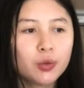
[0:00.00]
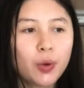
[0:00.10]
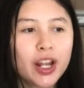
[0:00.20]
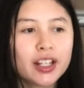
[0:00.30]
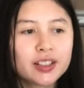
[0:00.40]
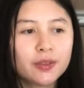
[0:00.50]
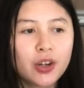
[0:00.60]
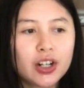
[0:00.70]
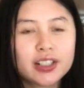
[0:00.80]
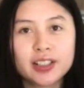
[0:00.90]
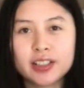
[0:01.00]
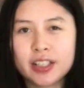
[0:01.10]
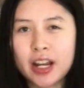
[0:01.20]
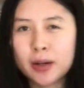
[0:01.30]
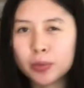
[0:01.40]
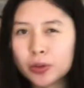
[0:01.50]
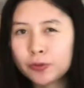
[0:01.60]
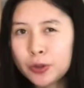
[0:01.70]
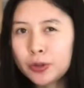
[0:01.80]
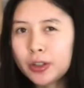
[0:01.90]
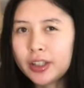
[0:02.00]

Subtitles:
way it's a very sustainable food